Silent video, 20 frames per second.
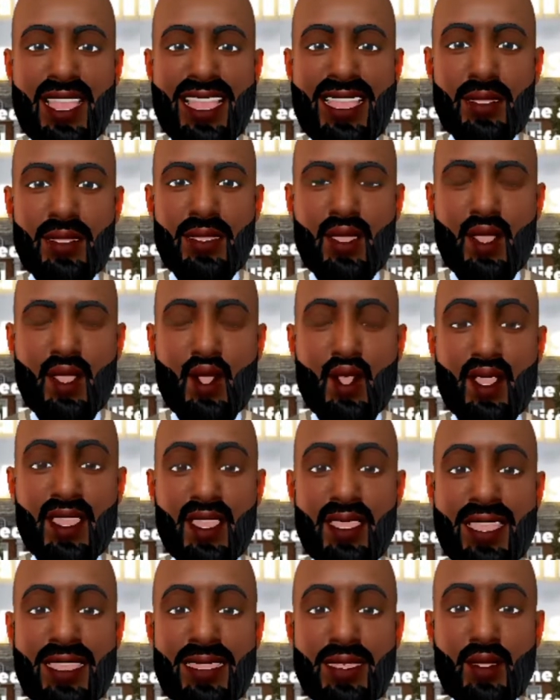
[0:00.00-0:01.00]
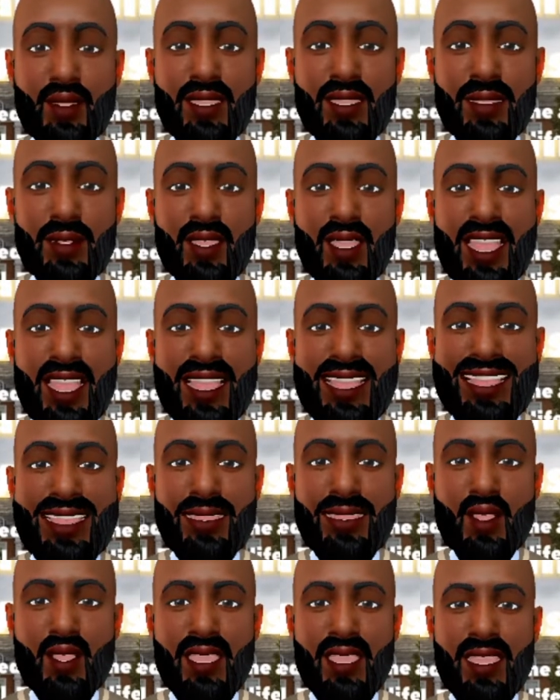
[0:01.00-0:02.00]
court, you see the sign,
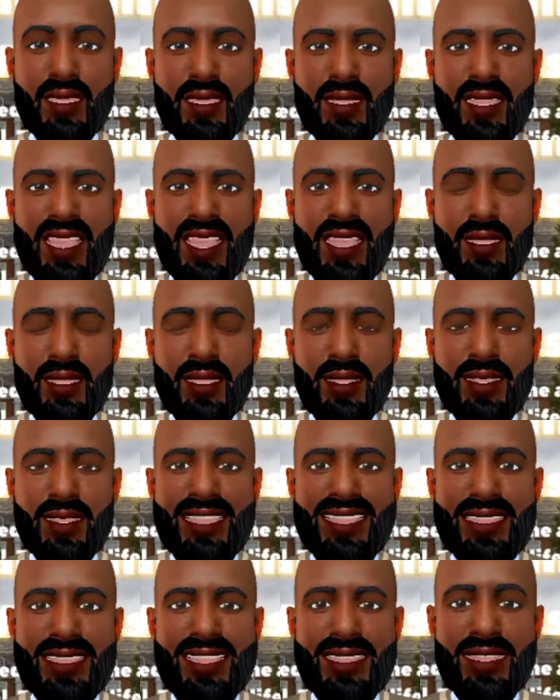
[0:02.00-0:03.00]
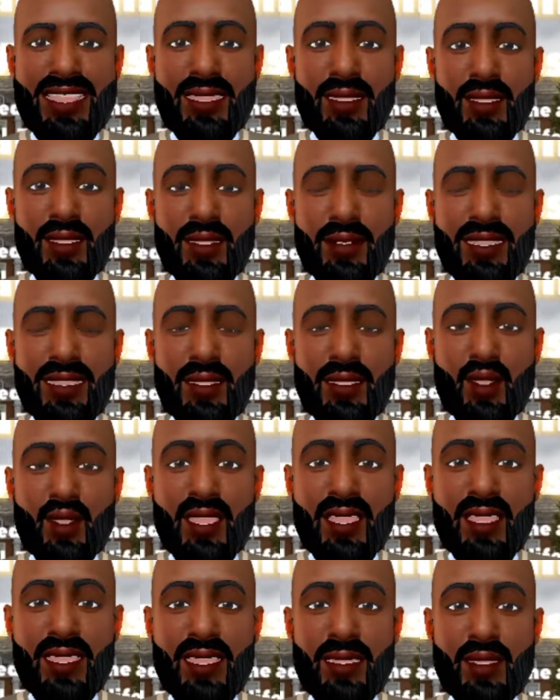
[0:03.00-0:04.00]
merge left, meaning that you just
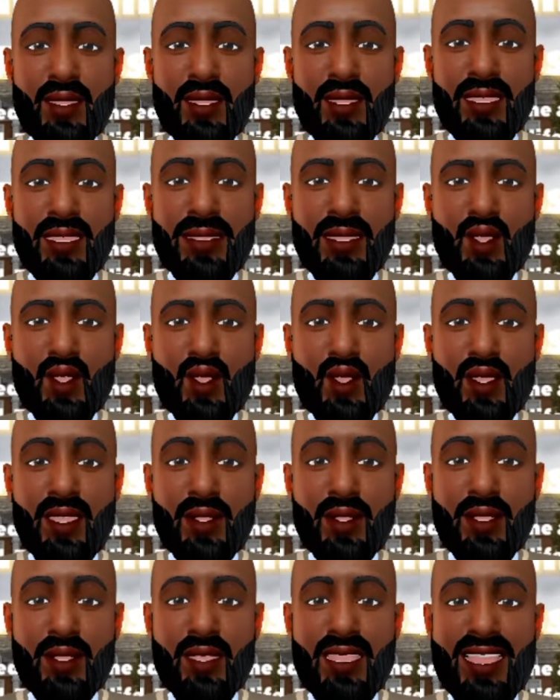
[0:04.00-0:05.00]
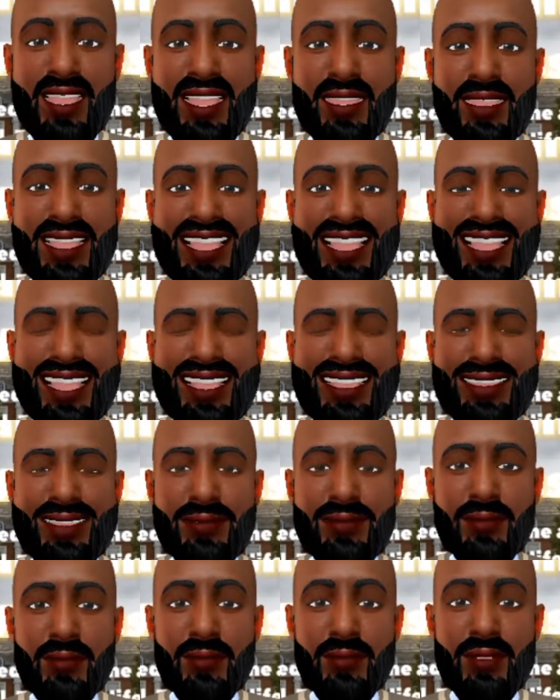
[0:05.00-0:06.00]
merge, you blend in,
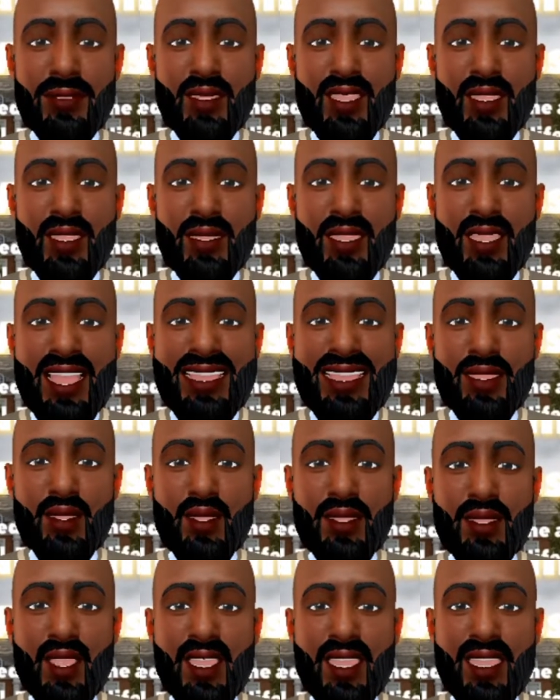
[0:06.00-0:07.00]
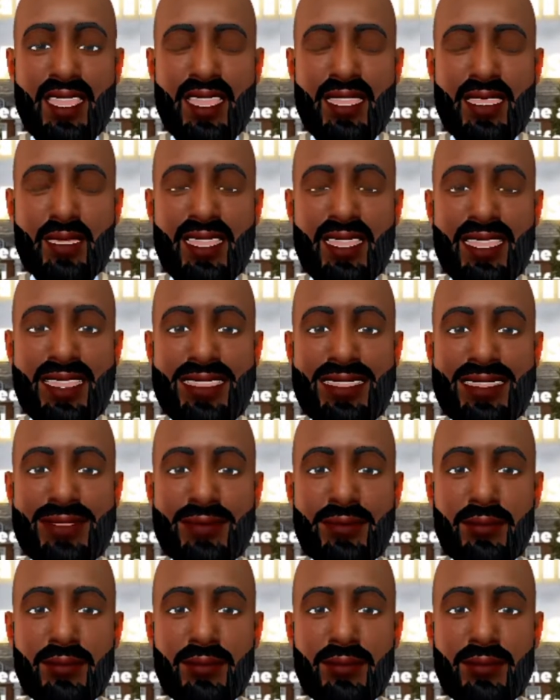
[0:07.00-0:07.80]
you combine, you merge in.